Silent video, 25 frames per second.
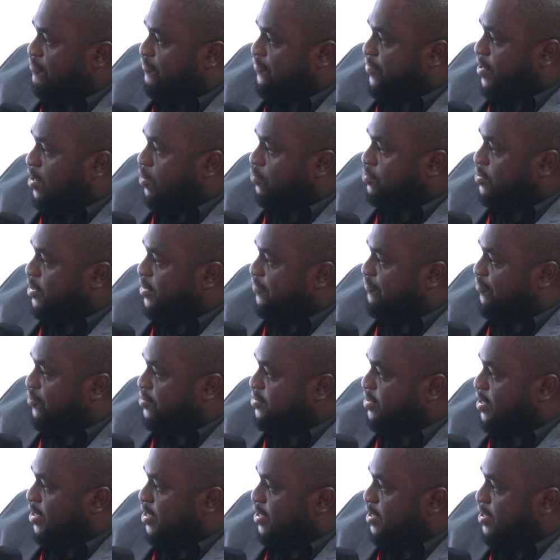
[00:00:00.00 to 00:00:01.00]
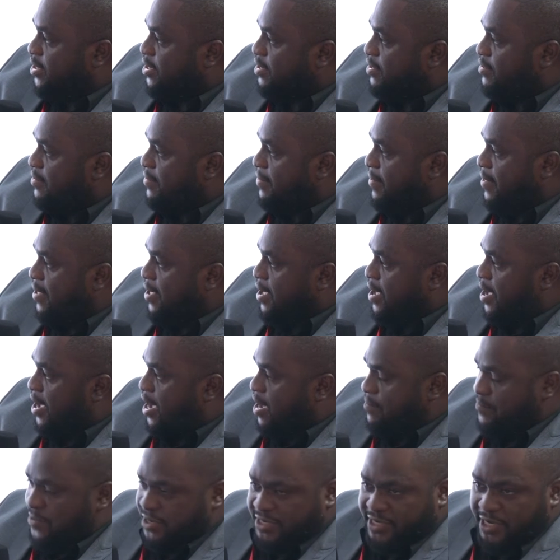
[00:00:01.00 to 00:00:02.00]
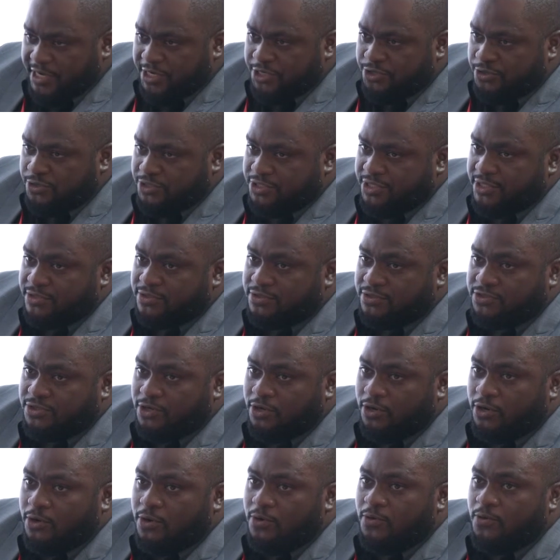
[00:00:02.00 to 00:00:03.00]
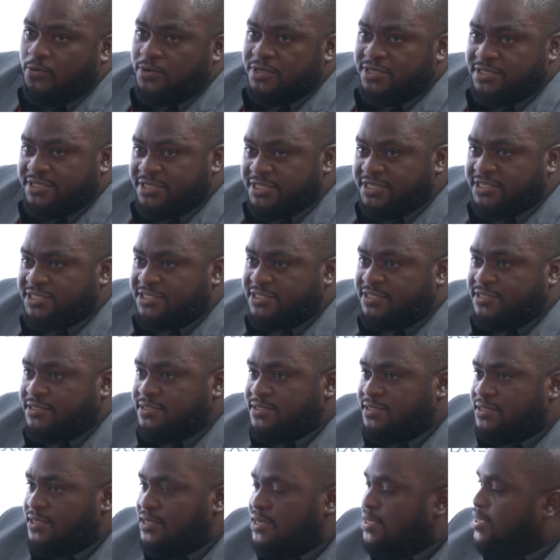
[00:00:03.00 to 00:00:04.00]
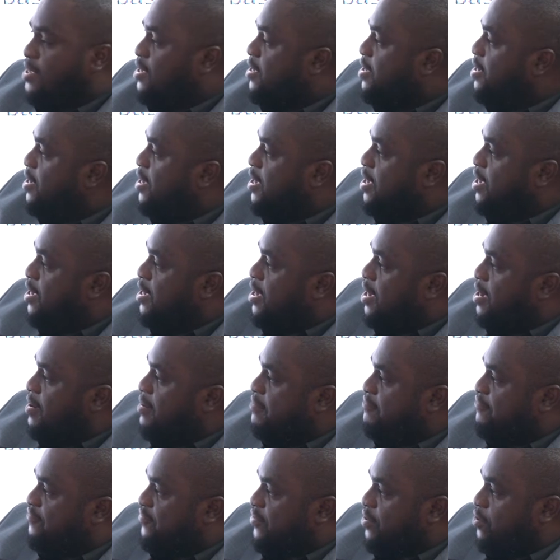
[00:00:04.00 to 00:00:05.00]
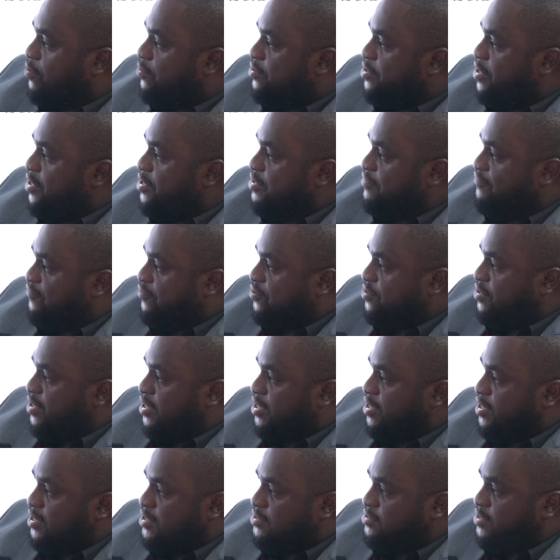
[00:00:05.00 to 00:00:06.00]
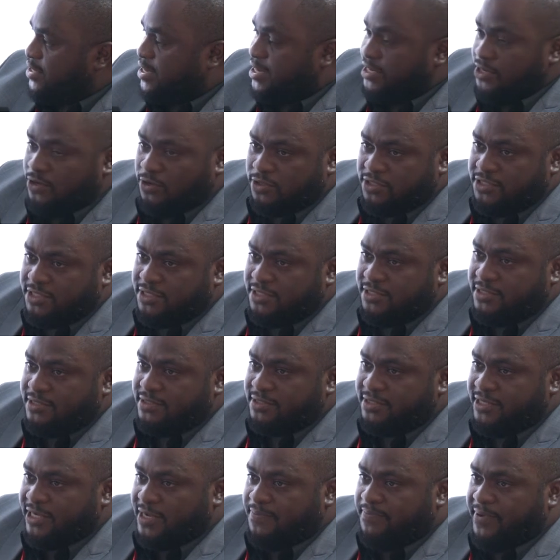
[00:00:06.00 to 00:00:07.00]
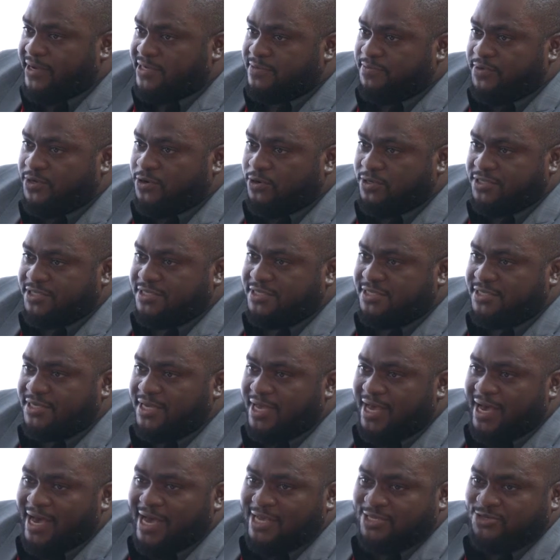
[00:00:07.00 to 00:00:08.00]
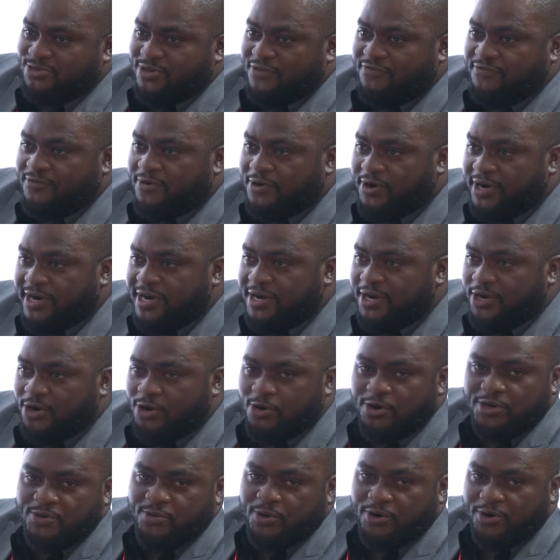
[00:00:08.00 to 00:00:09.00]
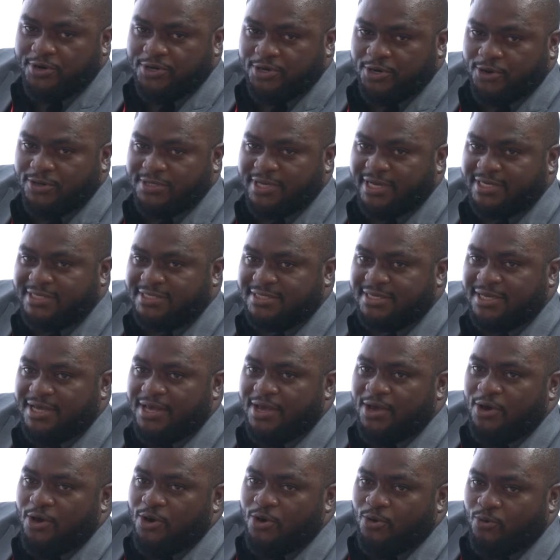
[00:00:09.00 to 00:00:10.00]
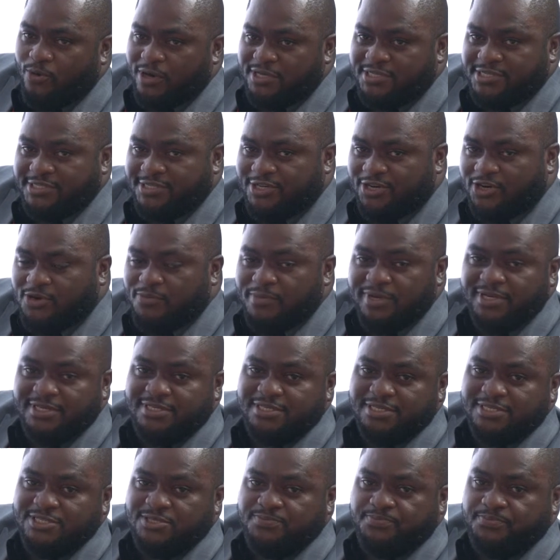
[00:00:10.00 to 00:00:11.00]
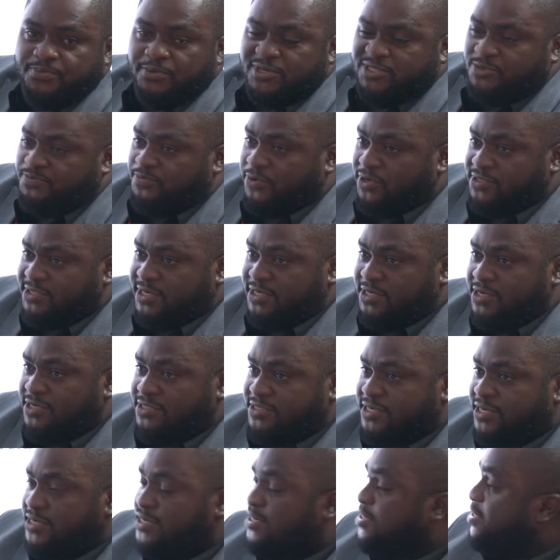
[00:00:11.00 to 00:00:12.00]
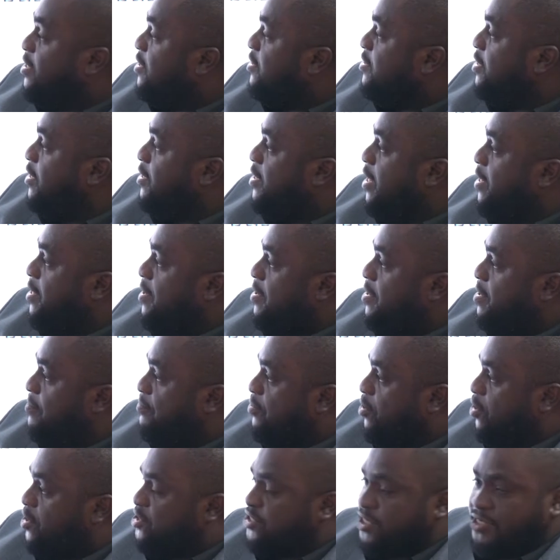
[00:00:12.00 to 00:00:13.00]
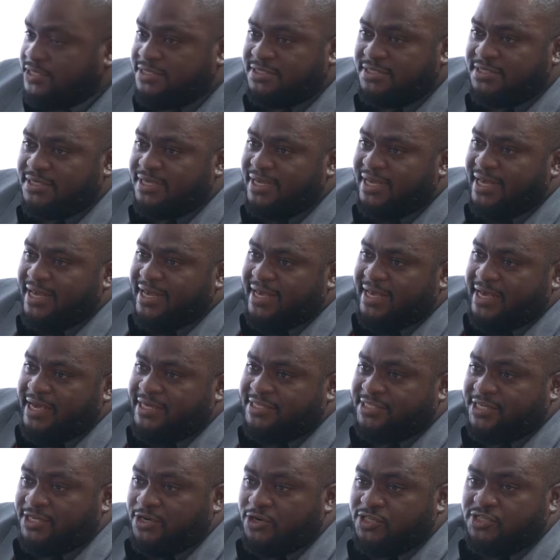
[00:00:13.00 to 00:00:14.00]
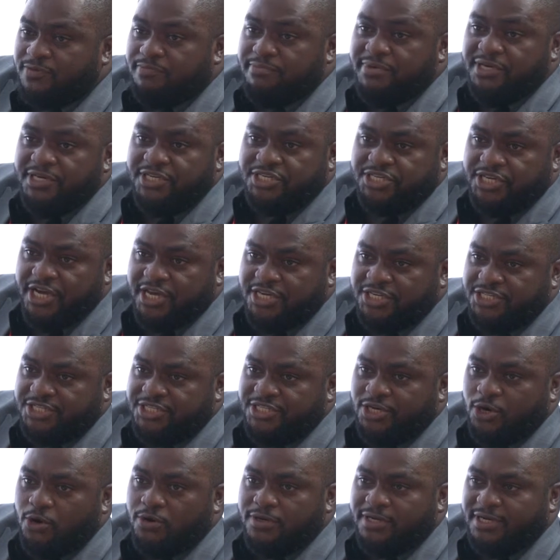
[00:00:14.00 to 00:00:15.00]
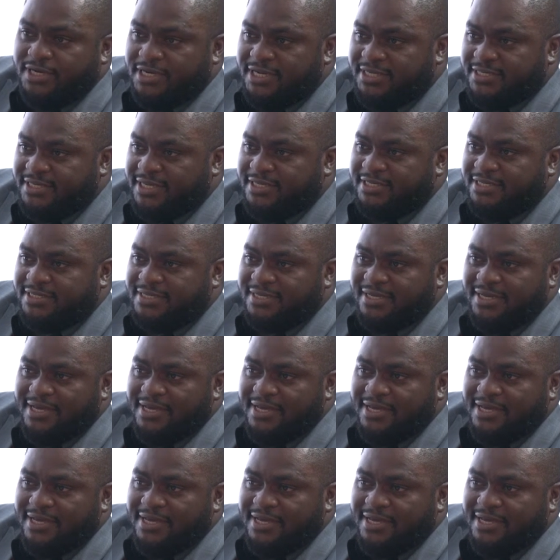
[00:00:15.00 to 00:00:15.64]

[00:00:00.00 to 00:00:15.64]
Fraud and forgery are major issues. So with this fraud and forgery, they cannot take part, because as we have already know, we all know that once the document is posted in a blockchain, it cannot be changed or deleted.